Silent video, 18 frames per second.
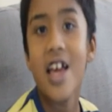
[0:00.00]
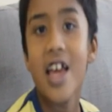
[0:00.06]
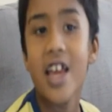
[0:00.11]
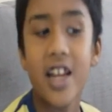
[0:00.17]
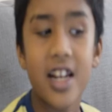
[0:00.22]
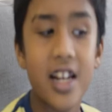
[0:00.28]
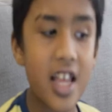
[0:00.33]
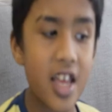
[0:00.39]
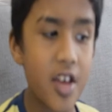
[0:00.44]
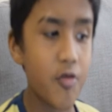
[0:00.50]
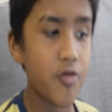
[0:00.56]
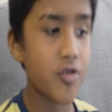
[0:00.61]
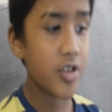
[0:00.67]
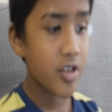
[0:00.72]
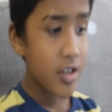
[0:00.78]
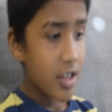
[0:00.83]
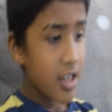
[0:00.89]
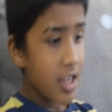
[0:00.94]
it
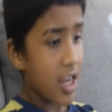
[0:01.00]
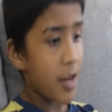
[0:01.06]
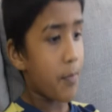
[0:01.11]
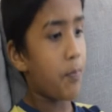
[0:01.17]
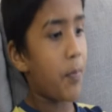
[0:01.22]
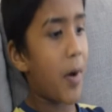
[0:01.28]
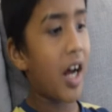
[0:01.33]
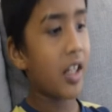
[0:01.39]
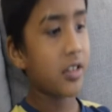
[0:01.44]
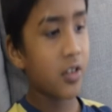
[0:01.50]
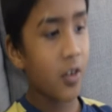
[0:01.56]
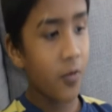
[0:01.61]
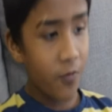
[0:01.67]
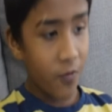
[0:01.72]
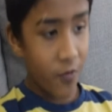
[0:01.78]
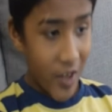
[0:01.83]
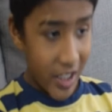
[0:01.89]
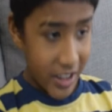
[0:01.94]
lives in parts
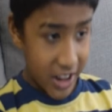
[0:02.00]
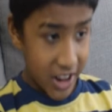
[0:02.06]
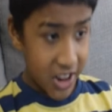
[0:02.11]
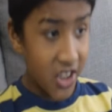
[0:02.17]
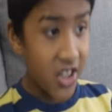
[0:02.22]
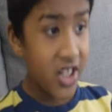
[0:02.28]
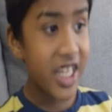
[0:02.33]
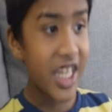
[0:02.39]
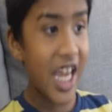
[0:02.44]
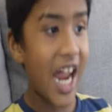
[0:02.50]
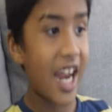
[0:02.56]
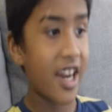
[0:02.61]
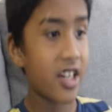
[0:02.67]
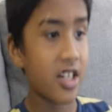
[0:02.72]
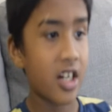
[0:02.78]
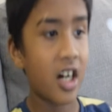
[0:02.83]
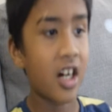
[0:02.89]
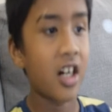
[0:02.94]
of Western
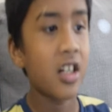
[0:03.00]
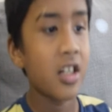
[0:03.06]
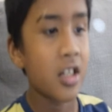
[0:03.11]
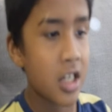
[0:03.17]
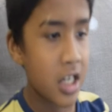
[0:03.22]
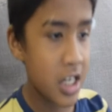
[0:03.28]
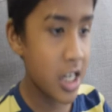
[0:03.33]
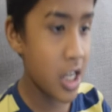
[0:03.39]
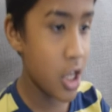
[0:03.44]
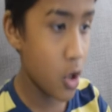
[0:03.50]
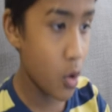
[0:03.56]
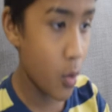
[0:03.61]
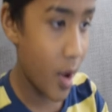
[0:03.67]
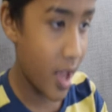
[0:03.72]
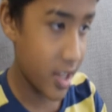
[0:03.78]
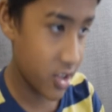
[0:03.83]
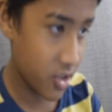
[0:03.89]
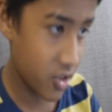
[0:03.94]
Canada in
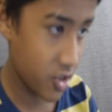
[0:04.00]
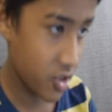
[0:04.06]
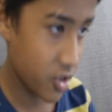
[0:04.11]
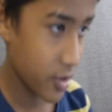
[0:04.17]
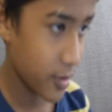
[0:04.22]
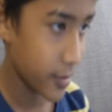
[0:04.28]
US.